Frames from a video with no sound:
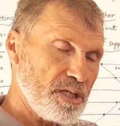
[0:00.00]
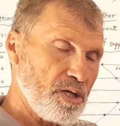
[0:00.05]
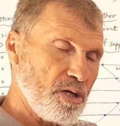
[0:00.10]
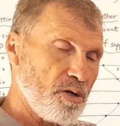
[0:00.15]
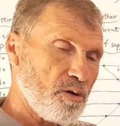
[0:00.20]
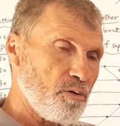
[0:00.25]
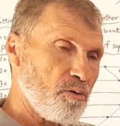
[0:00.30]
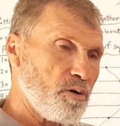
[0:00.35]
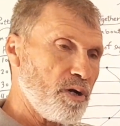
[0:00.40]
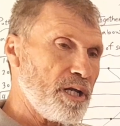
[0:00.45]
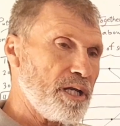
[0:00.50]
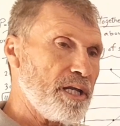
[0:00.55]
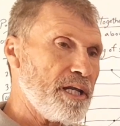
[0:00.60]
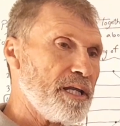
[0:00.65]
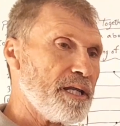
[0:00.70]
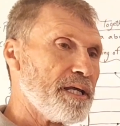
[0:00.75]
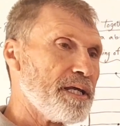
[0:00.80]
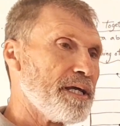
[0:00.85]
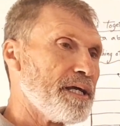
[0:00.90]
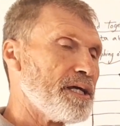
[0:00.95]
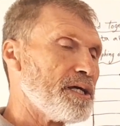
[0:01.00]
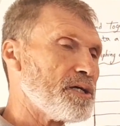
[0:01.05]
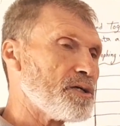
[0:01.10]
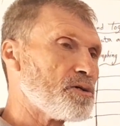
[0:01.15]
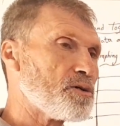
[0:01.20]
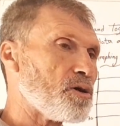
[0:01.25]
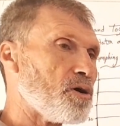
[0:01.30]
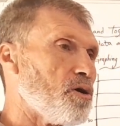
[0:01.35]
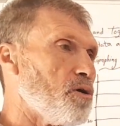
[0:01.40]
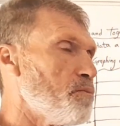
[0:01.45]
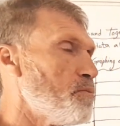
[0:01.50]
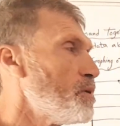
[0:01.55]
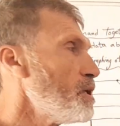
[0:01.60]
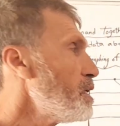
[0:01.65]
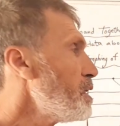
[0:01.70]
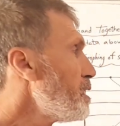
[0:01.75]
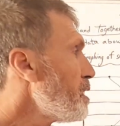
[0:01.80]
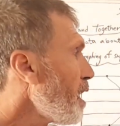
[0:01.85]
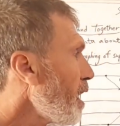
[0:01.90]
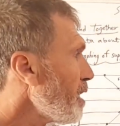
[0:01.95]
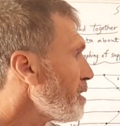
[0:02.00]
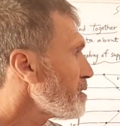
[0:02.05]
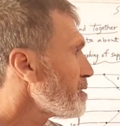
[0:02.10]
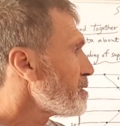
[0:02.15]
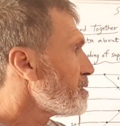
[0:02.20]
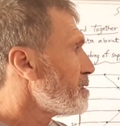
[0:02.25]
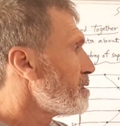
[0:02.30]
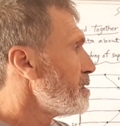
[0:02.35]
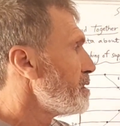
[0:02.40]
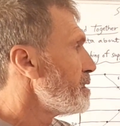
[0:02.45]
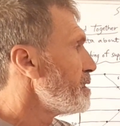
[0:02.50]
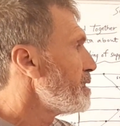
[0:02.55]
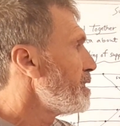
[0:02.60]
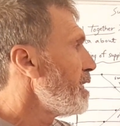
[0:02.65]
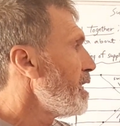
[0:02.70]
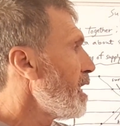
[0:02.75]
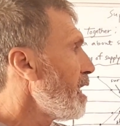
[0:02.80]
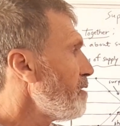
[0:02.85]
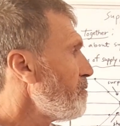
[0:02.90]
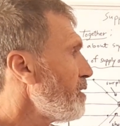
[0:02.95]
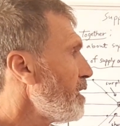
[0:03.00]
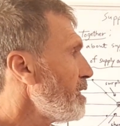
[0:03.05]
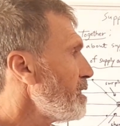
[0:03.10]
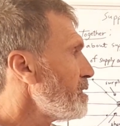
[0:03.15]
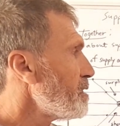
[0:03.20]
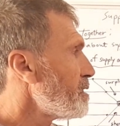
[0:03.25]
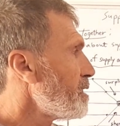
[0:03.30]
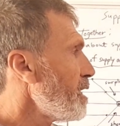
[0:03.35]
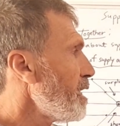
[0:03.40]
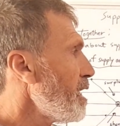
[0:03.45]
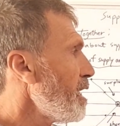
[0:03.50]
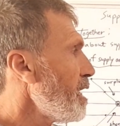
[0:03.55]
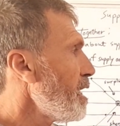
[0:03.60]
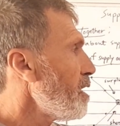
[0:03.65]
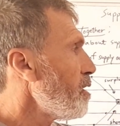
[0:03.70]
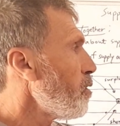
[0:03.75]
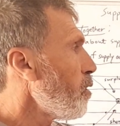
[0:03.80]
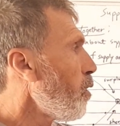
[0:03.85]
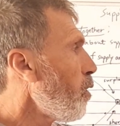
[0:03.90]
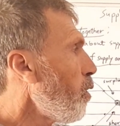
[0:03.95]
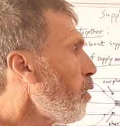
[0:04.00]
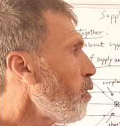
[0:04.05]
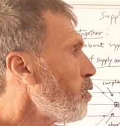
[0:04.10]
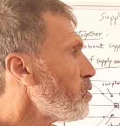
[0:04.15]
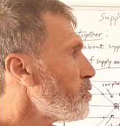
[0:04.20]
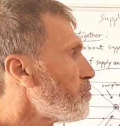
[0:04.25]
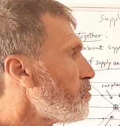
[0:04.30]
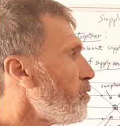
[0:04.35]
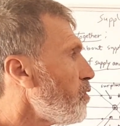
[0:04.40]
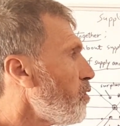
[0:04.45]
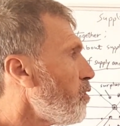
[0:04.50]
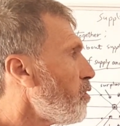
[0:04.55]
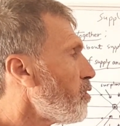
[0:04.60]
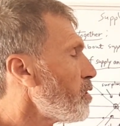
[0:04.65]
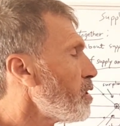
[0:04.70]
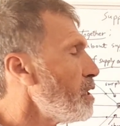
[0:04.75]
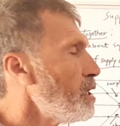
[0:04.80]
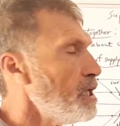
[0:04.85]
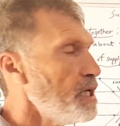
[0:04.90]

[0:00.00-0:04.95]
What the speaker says: will grow beyond the level they hold for